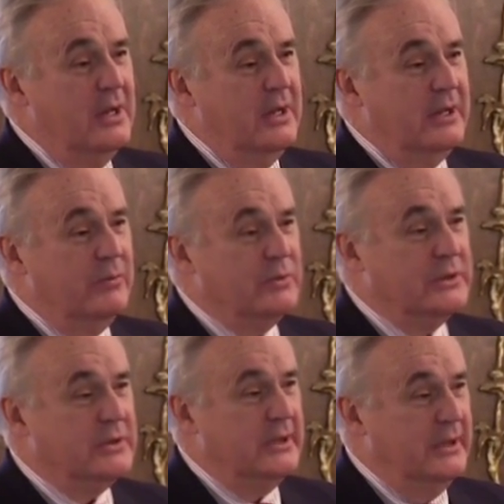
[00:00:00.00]
he
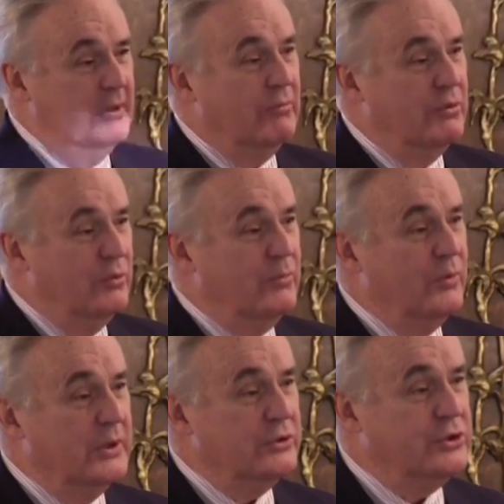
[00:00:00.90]
was in the room
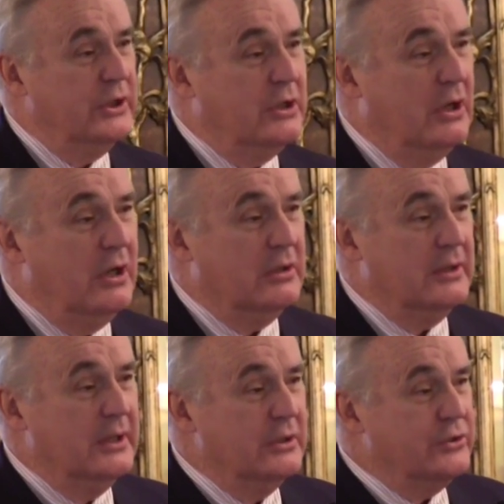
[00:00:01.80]
when she called
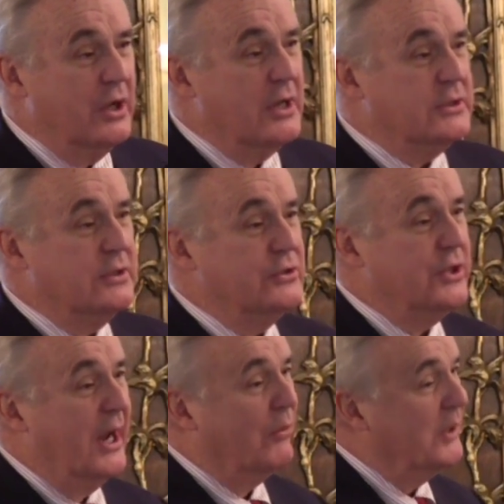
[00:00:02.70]
Lyndon Johnson. He said,
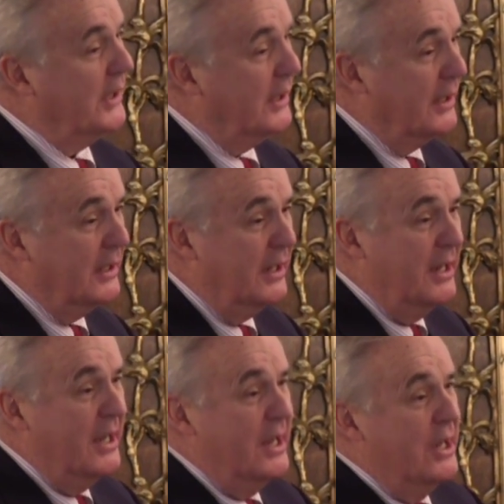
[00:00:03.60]
now, Lyndon,
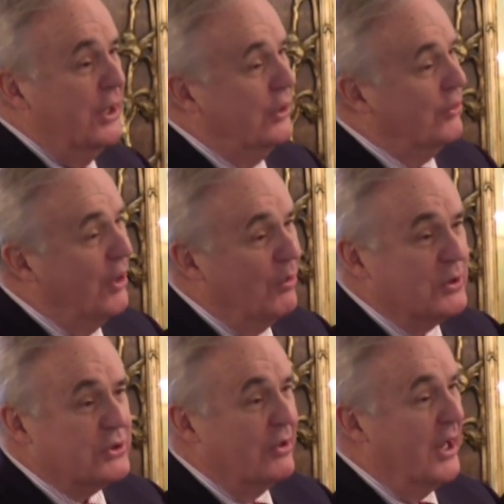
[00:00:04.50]
you know
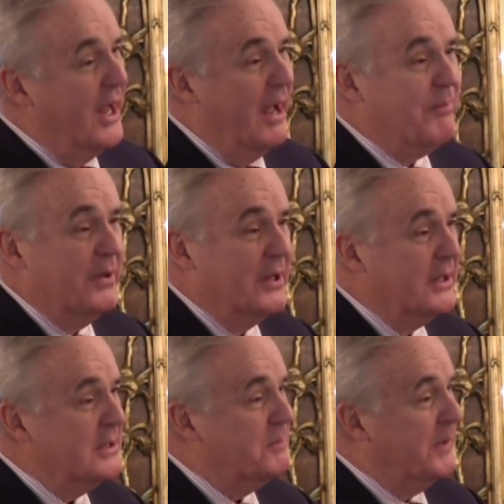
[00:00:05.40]
what's going to happen to
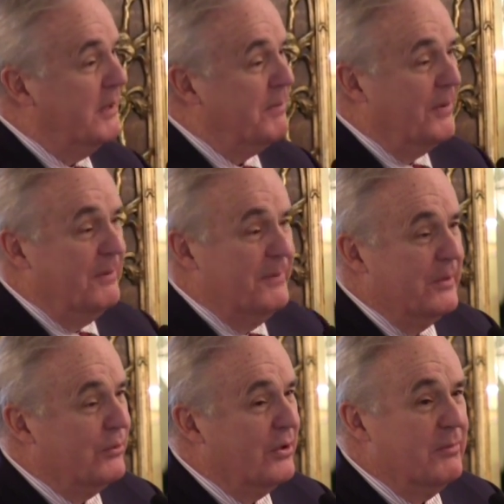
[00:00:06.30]
these people who
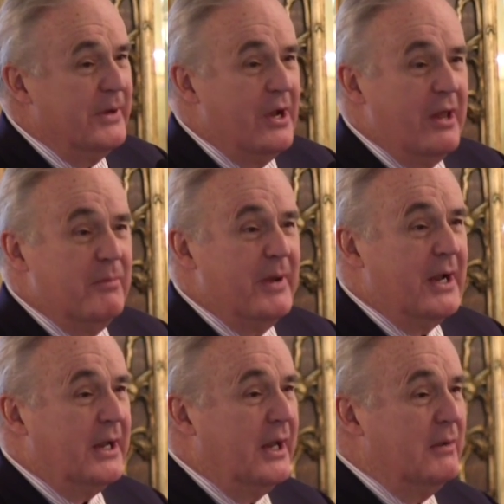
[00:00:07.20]
are going to be on the
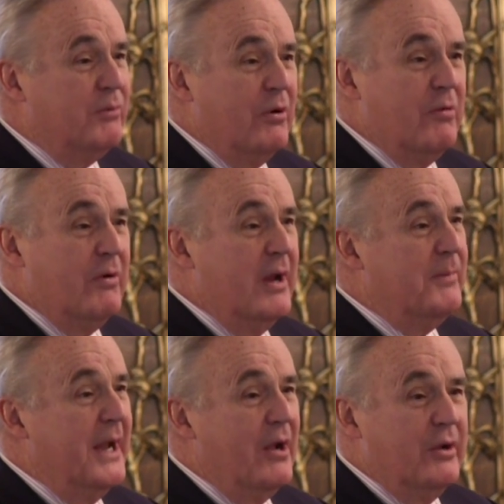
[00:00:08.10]
Medicaid program
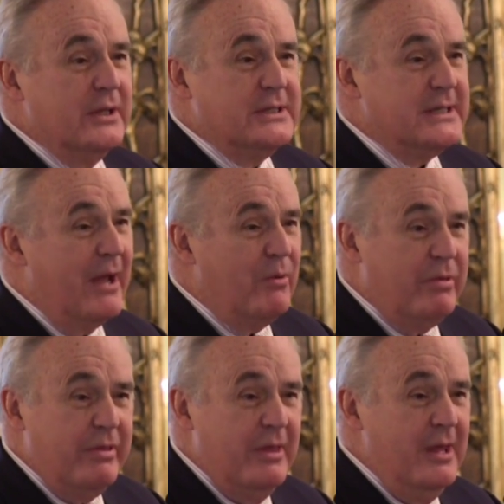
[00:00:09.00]
down in the
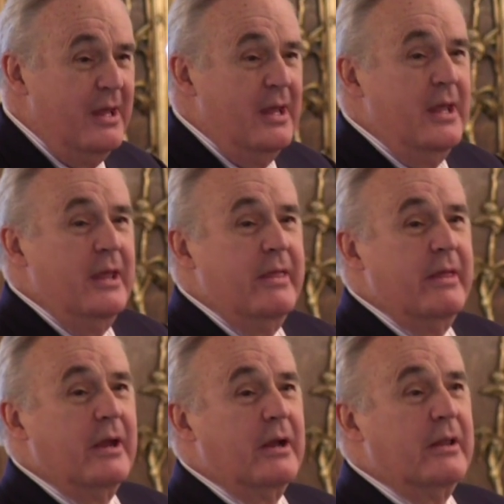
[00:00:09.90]
South?
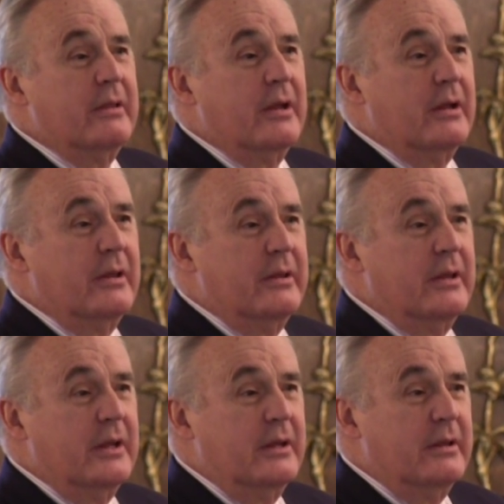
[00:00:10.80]
They're
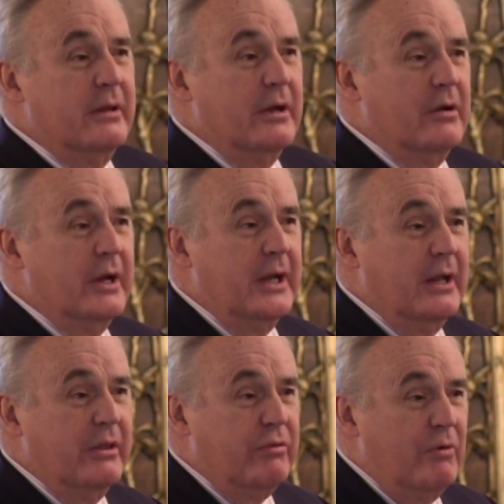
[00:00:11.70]
going to
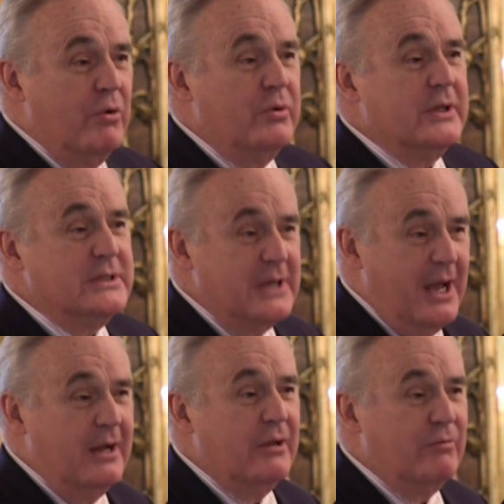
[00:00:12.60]
get thrown to the
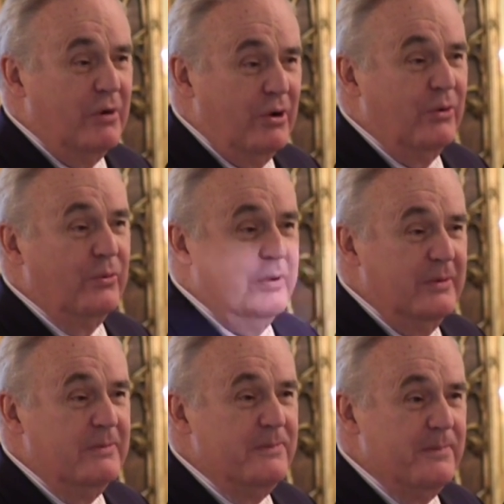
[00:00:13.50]
side of the road
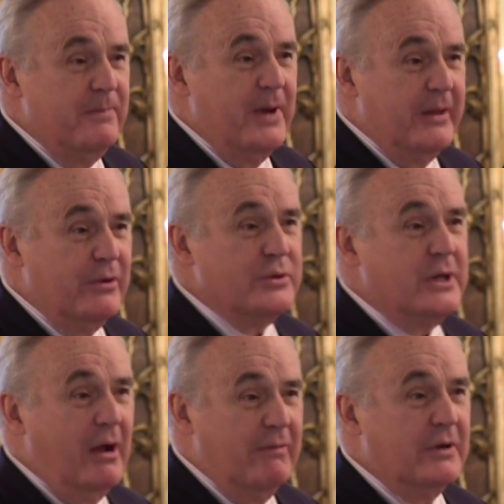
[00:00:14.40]
by those
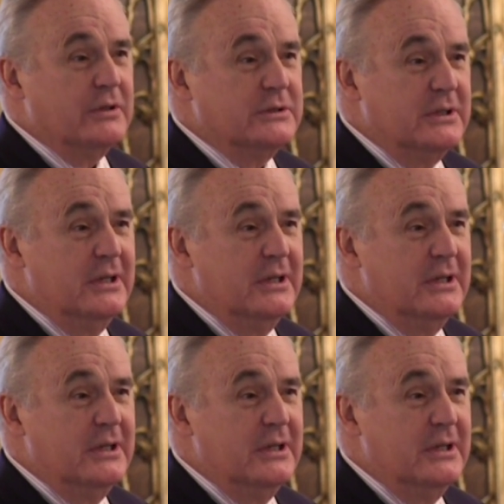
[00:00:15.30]
governors